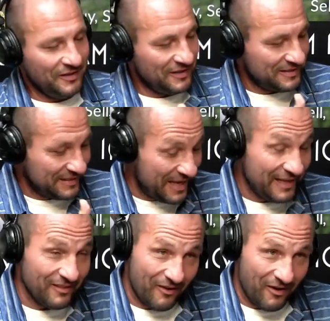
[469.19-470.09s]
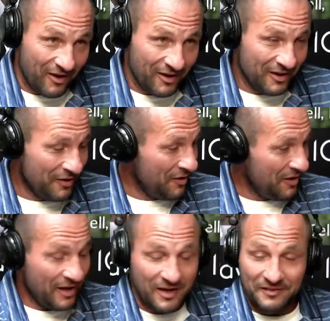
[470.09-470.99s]
The state law,
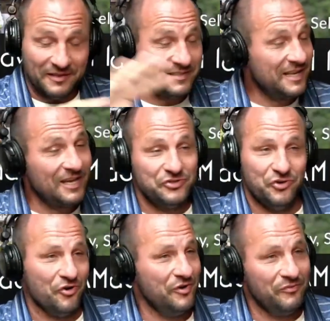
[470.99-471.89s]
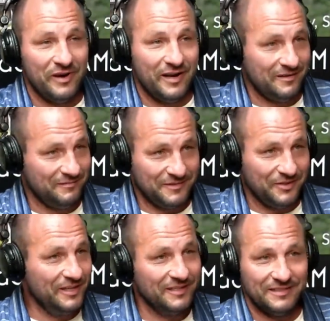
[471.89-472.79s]
the statute already ran.
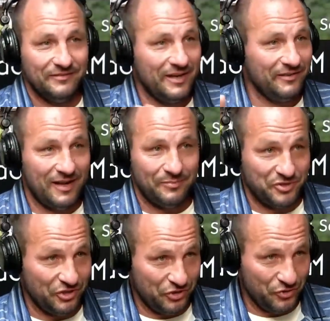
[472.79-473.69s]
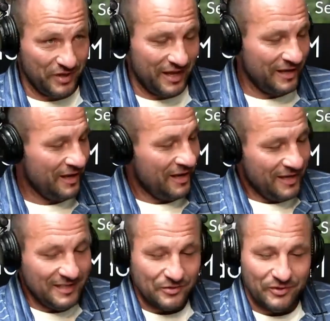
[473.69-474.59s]
So he doesn't even have an option to do that.
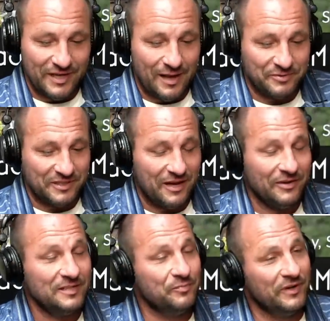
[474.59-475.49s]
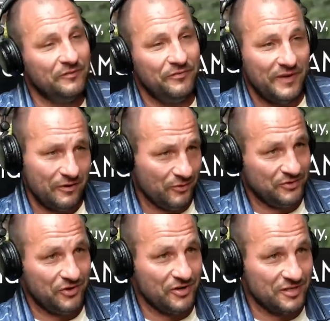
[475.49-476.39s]
His only option now, he's bringing federal
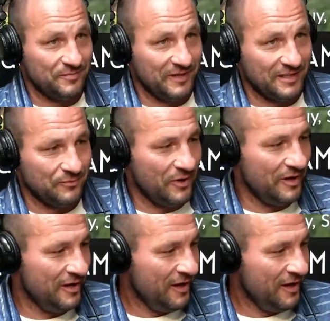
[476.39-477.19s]
charges, but guess what?